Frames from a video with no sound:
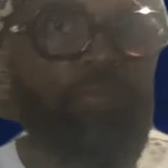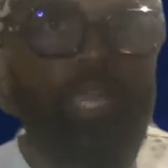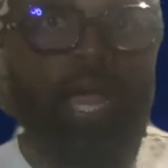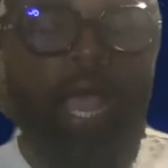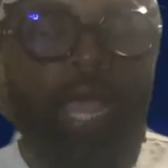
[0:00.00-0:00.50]

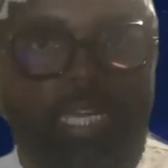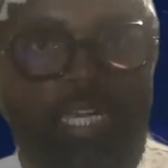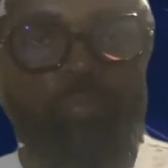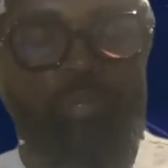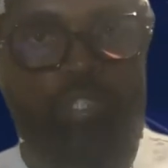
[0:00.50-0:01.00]
I can
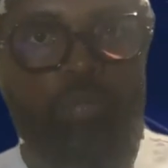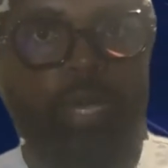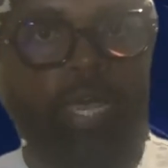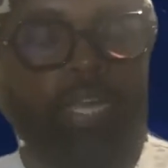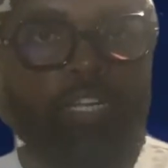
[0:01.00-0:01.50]
prosper
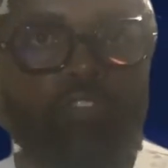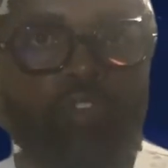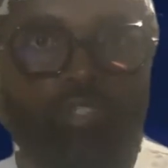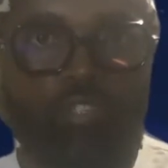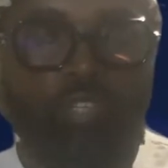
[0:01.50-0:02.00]
and have lots
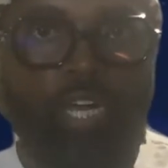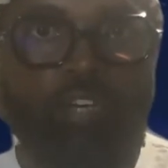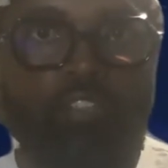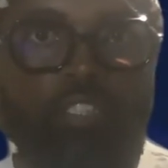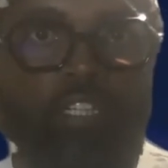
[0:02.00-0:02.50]
of cows.